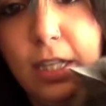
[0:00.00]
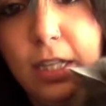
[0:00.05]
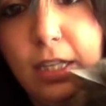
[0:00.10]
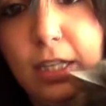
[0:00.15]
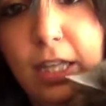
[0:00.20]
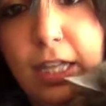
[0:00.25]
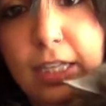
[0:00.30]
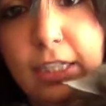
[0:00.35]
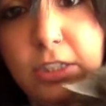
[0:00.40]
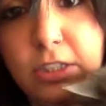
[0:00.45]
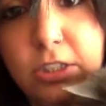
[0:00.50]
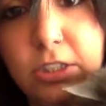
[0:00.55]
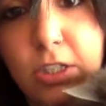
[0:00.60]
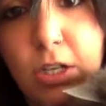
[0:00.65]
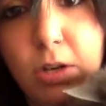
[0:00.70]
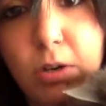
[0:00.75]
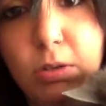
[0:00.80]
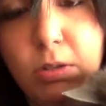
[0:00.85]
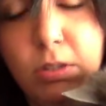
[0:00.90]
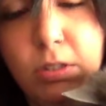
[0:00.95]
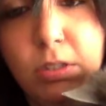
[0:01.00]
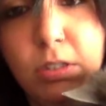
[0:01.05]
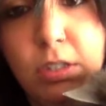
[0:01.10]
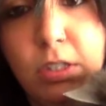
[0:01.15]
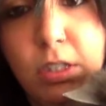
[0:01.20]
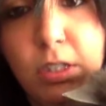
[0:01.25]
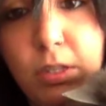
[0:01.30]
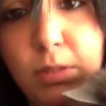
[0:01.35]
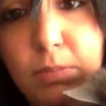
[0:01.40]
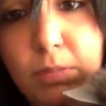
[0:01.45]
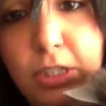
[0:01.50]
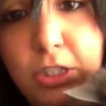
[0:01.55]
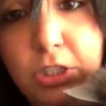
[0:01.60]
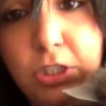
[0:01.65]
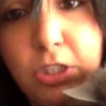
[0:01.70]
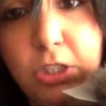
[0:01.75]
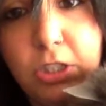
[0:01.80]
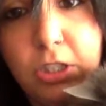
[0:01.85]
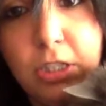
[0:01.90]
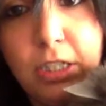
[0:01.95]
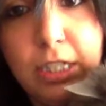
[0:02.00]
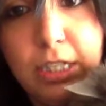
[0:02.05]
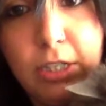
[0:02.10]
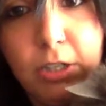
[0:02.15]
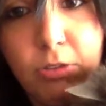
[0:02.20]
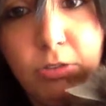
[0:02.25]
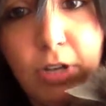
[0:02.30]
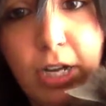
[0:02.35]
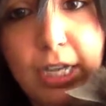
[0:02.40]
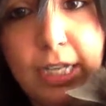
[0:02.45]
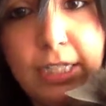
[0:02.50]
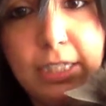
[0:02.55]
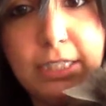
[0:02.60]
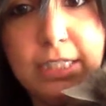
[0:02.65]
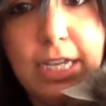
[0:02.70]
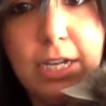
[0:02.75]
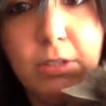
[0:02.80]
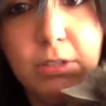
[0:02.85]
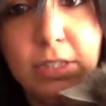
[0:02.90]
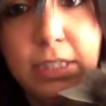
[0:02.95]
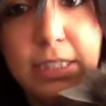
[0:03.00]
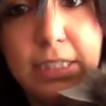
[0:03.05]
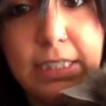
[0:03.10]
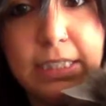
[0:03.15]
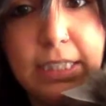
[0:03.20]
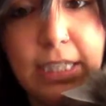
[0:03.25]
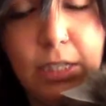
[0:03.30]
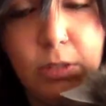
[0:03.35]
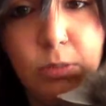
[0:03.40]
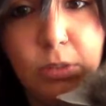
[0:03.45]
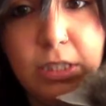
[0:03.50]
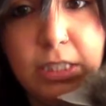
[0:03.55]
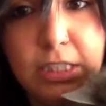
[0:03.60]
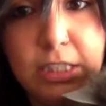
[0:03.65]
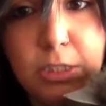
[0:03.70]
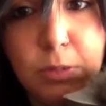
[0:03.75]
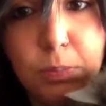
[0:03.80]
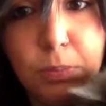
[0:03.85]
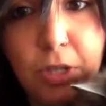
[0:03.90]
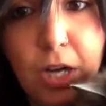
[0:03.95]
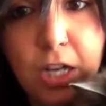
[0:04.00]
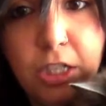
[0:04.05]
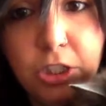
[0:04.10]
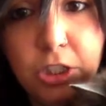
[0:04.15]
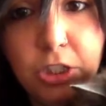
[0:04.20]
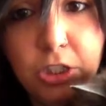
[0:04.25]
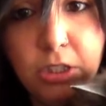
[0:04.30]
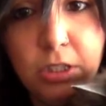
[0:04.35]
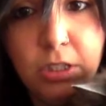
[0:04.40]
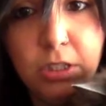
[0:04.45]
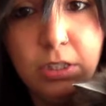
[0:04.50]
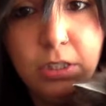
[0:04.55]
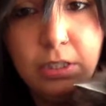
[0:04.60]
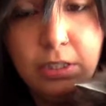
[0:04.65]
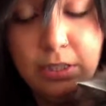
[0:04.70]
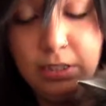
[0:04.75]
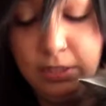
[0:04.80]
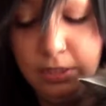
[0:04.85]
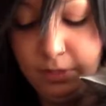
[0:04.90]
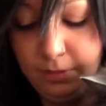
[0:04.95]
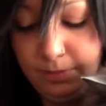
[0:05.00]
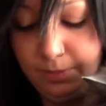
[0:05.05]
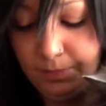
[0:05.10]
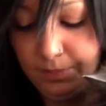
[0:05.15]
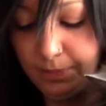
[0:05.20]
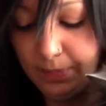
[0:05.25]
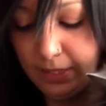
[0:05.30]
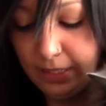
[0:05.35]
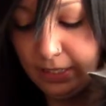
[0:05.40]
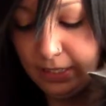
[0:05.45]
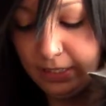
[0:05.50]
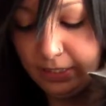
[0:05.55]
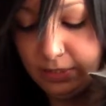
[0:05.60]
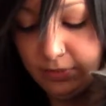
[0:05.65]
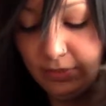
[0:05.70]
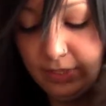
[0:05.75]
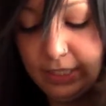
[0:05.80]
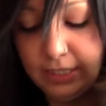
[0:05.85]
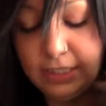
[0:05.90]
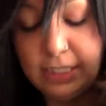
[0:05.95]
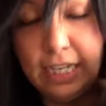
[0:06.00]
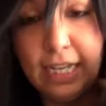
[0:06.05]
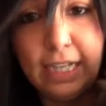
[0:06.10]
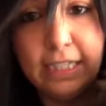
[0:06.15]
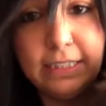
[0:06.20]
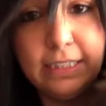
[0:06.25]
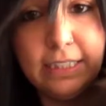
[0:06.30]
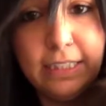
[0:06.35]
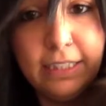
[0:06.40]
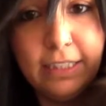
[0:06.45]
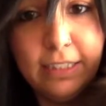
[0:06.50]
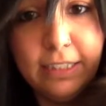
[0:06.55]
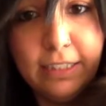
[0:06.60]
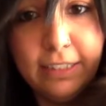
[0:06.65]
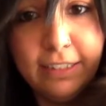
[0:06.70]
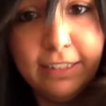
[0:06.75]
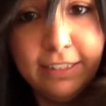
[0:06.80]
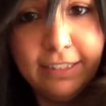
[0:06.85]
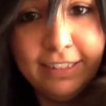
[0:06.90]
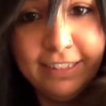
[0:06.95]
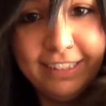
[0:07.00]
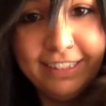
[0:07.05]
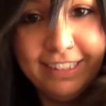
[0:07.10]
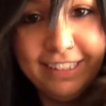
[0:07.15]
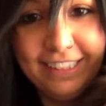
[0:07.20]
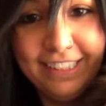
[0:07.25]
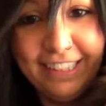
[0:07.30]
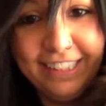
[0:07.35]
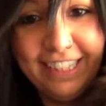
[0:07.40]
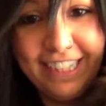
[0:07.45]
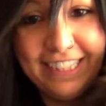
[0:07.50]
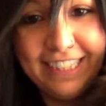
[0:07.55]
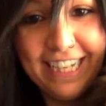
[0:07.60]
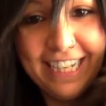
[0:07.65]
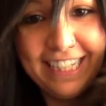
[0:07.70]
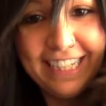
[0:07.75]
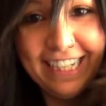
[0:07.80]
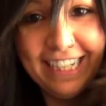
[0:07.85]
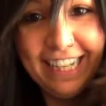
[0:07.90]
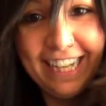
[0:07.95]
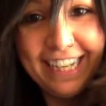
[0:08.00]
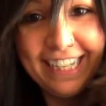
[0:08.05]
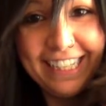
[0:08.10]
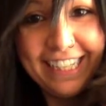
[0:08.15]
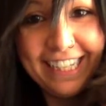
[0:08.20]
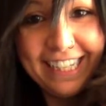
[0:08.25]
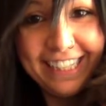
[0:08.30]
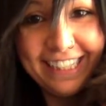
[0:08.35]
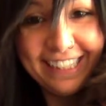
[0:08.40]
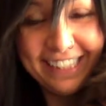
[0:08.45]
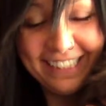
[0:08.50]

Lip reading: like so. Make sure you're getting right down to the skin with this brush. It's fantastic. They tend to like it.